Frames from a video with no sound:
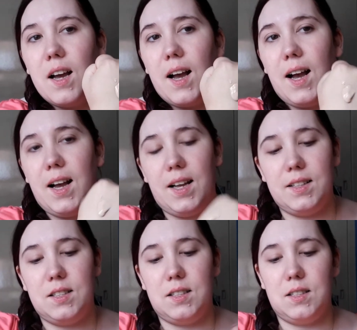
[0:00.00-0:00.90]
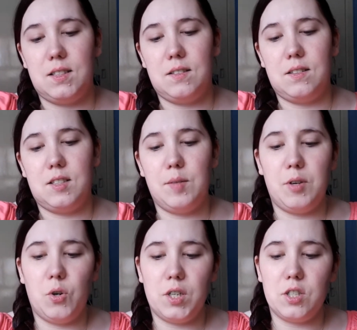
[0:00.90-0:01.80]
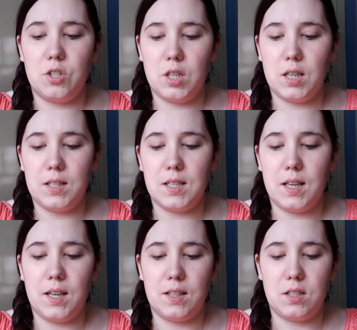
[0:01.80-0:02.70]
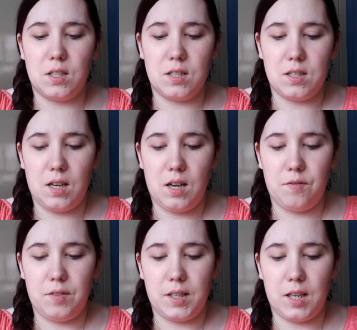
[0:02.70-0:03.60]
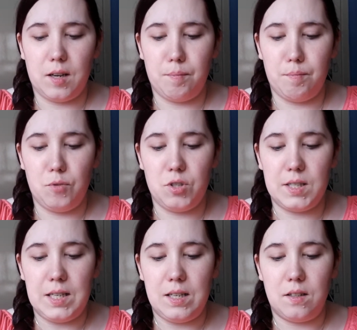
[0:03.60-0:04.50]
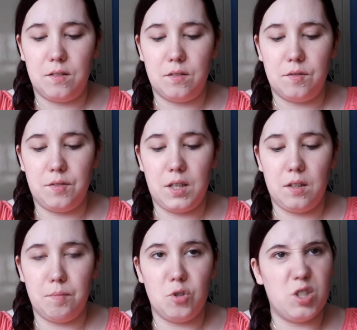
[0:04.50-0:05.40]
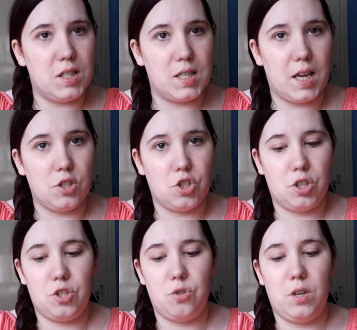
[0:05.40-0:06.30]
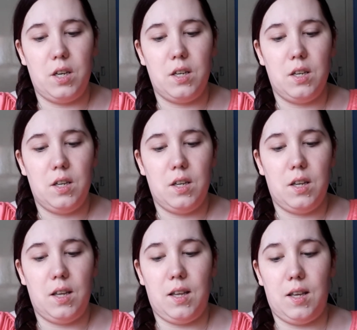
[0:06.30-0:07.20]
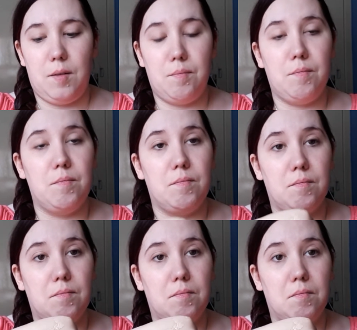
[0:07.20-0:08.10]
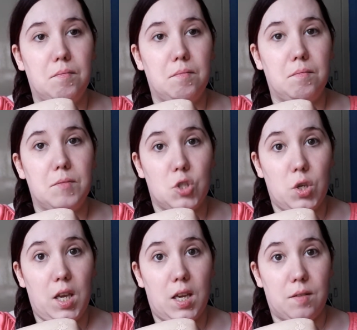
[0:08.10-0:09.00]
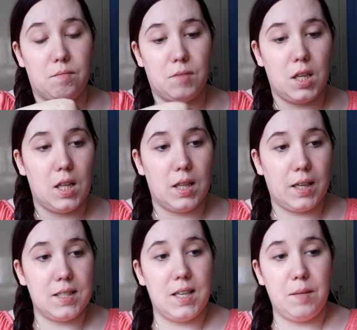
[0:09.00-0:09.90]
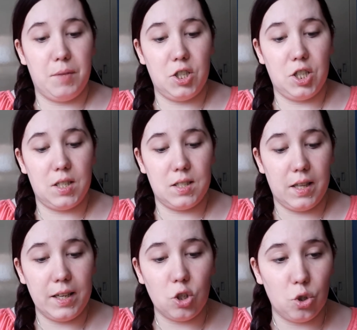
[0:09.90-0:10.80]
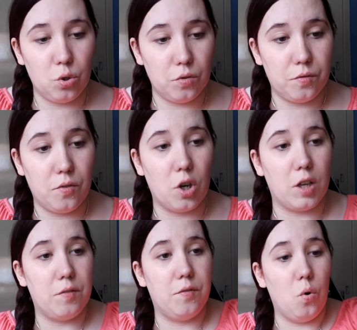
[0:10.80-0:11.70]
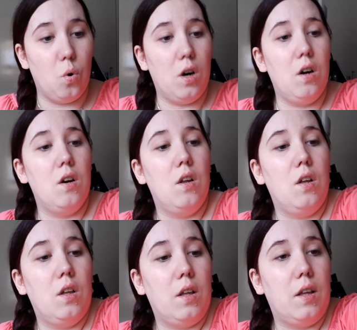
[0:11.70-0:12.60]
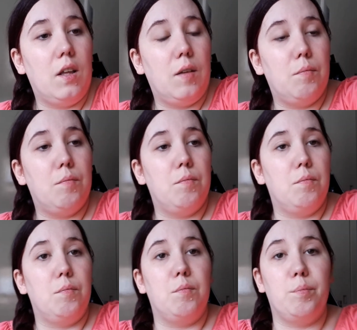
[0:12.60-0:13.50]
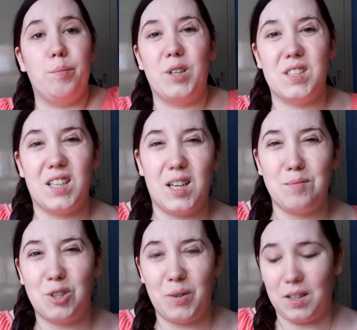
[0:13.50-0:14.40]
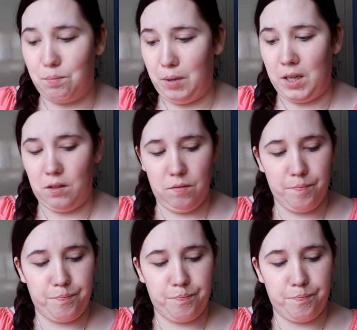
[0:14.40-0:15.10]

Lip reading: And to be honest, looking at it, it does have like a moussey feel, moussey texture to it. So yeah. Like I said, my shade is Light Cool 44, because I am quite pale.